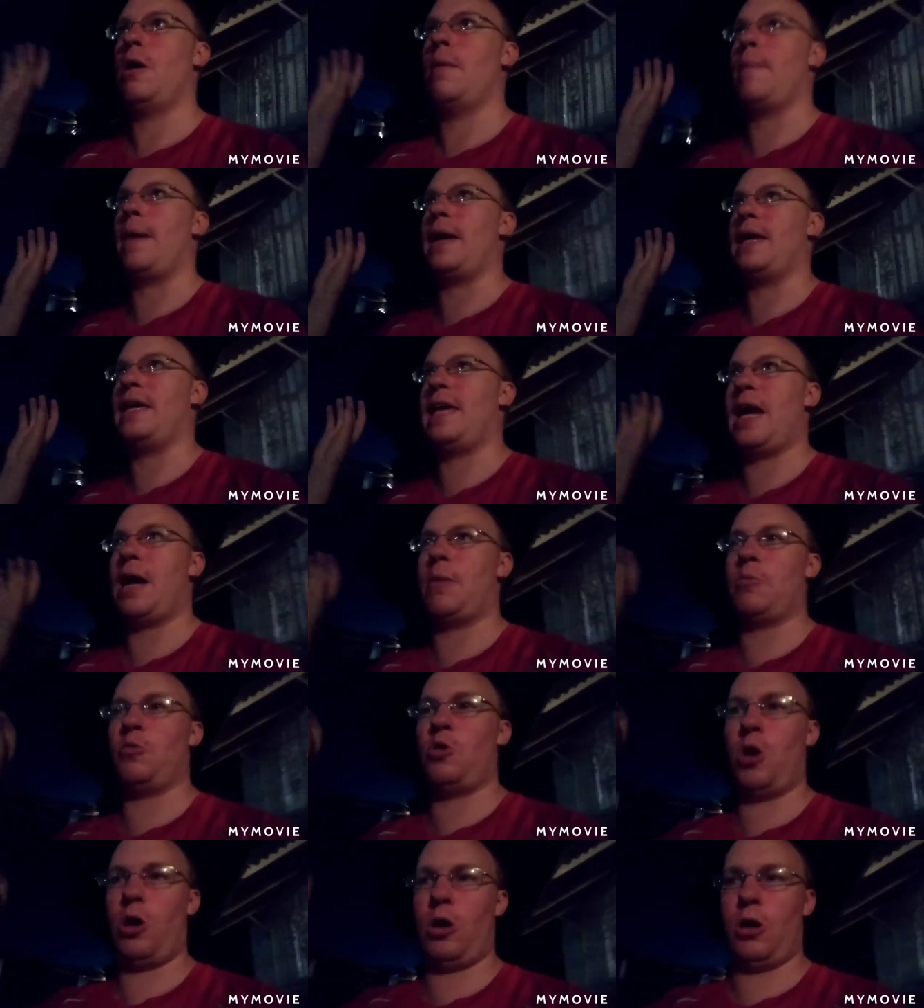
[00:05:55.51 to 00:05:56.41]
my
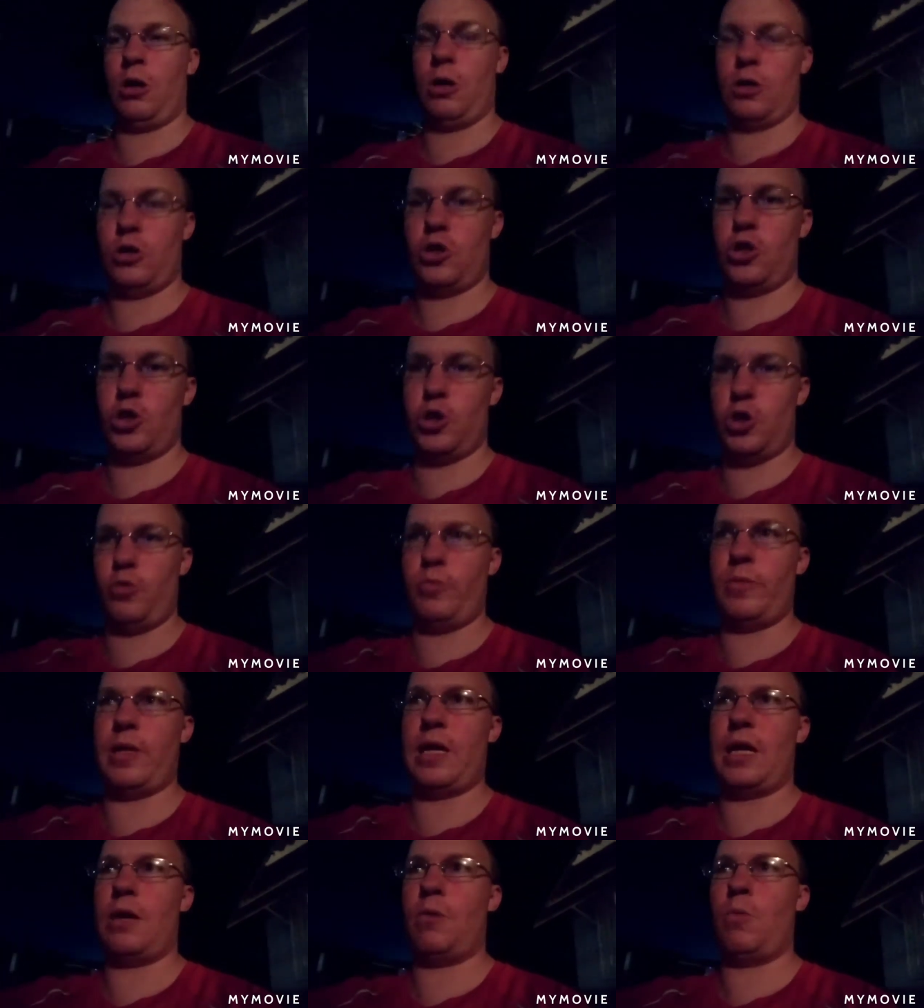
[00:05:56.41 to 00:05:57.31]
camera
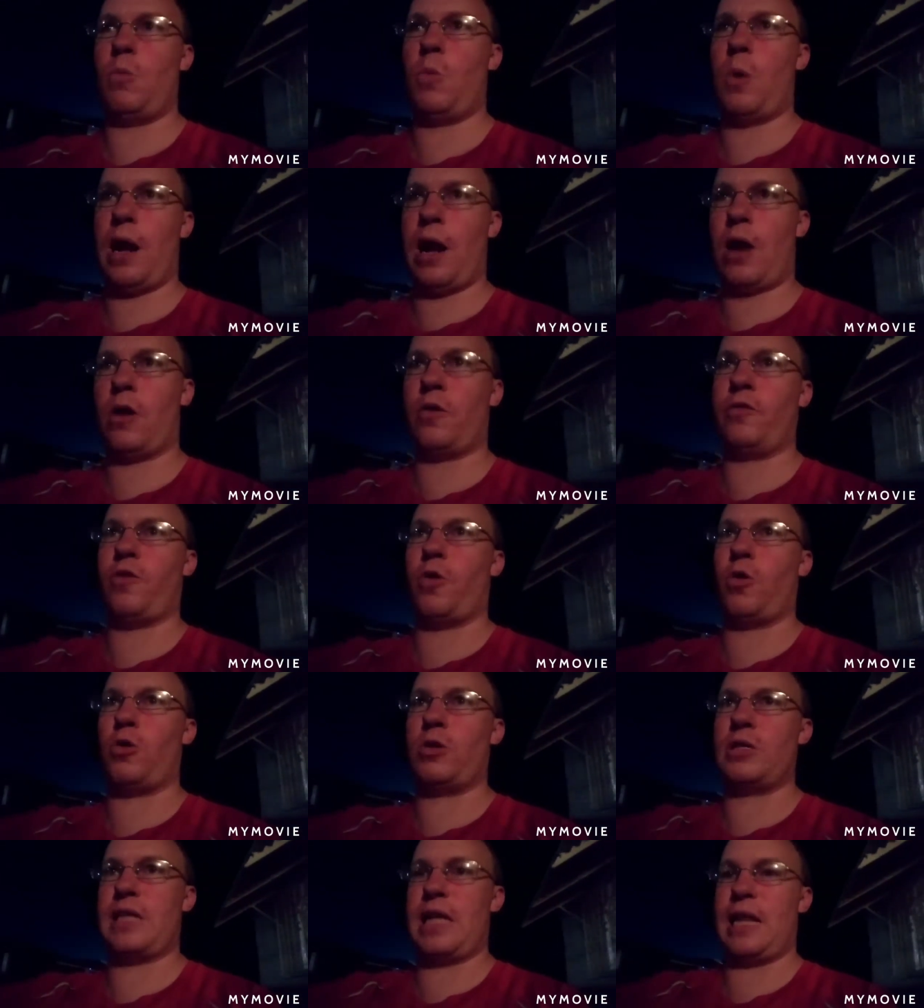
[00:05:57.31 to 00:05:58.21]
zoomed in, went out of
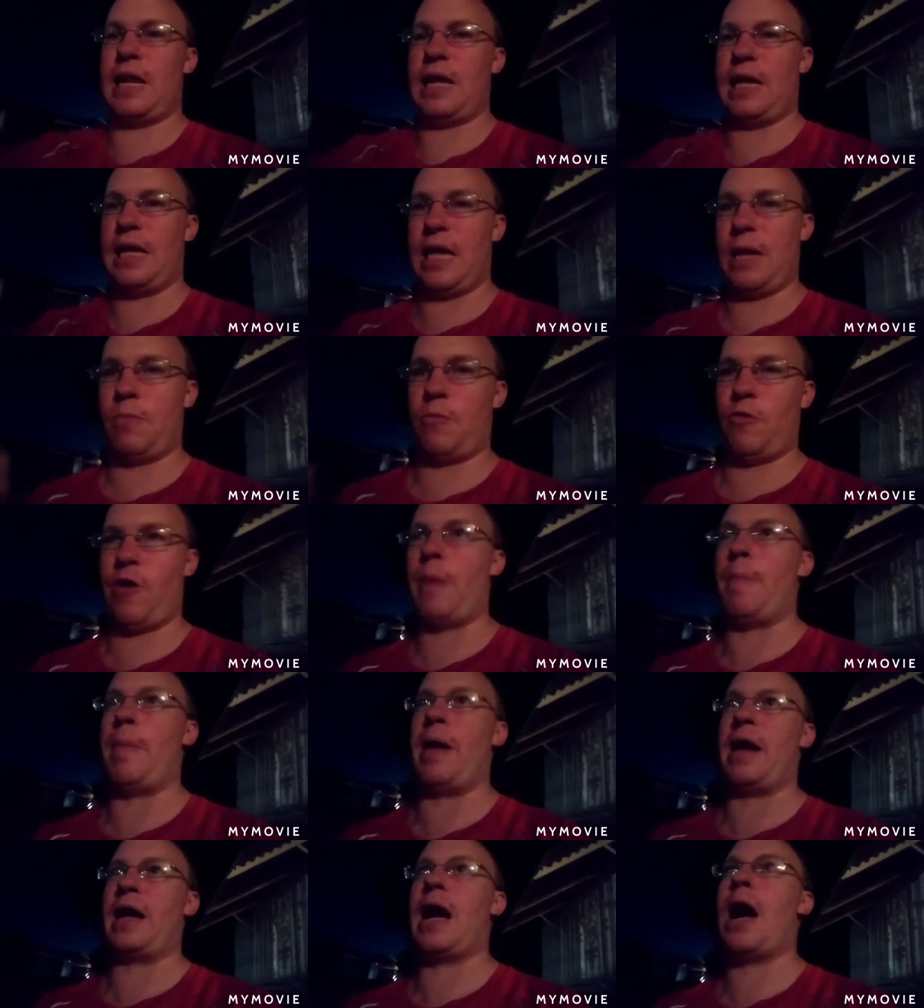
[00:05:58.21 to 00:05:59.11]
focus, and then came right
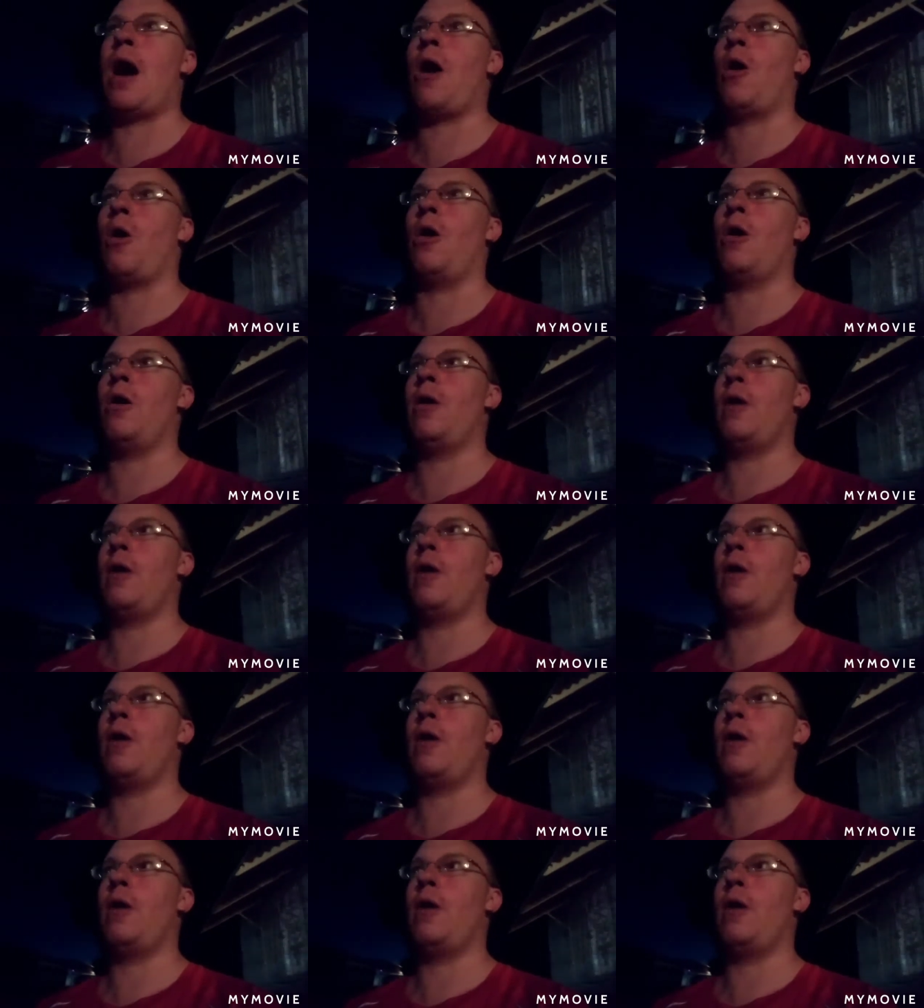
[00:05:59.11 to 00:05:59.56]
back out.